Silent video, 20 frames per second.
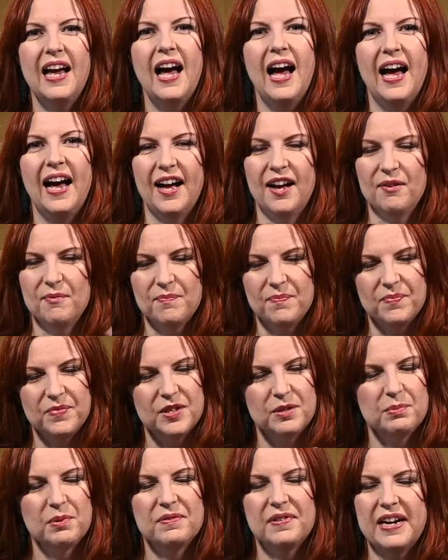
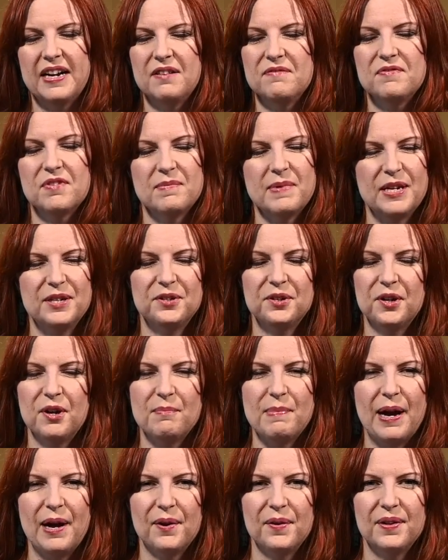to provide information
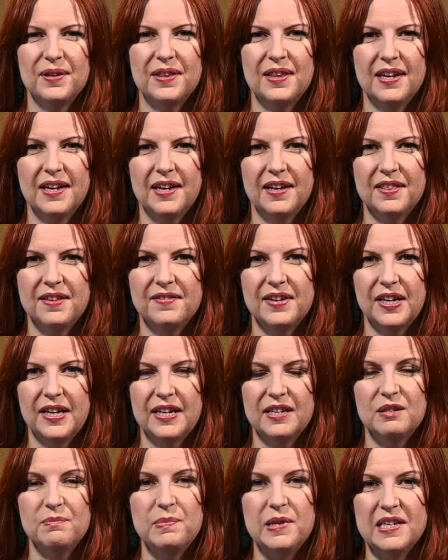about the
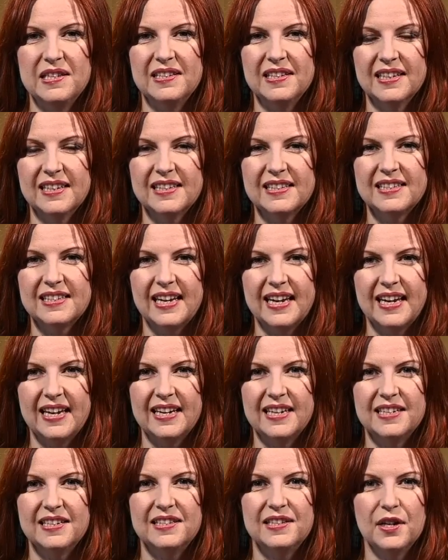various pieces.
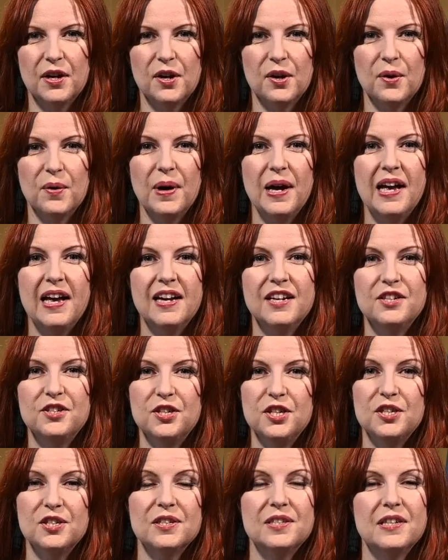And so
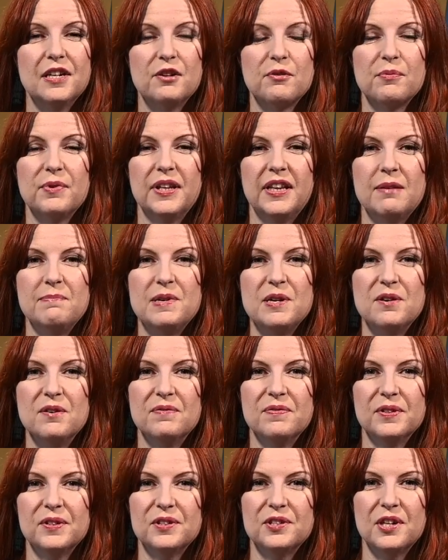she just did a really
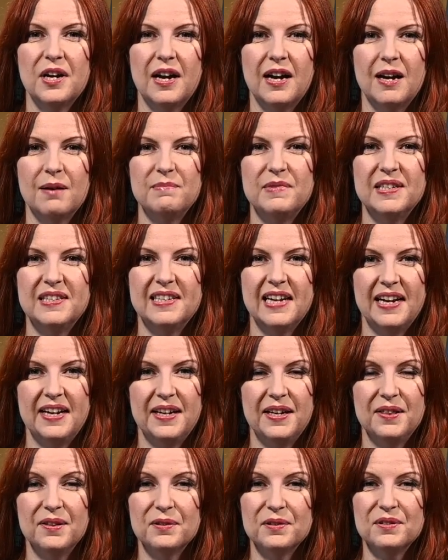beautiful job
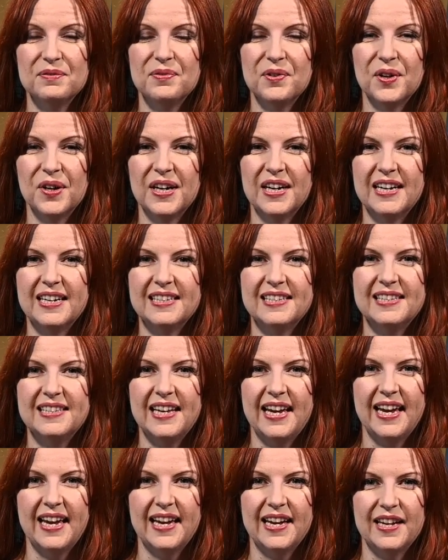designing those for us.
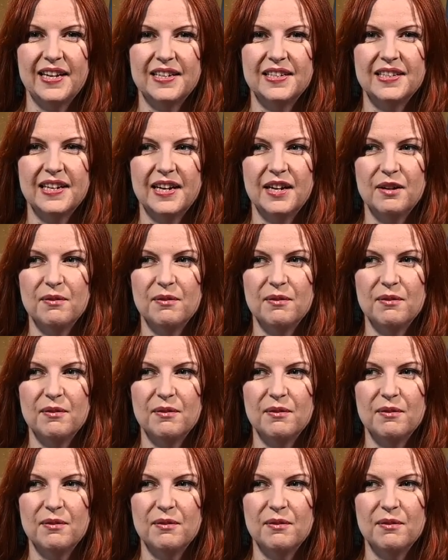And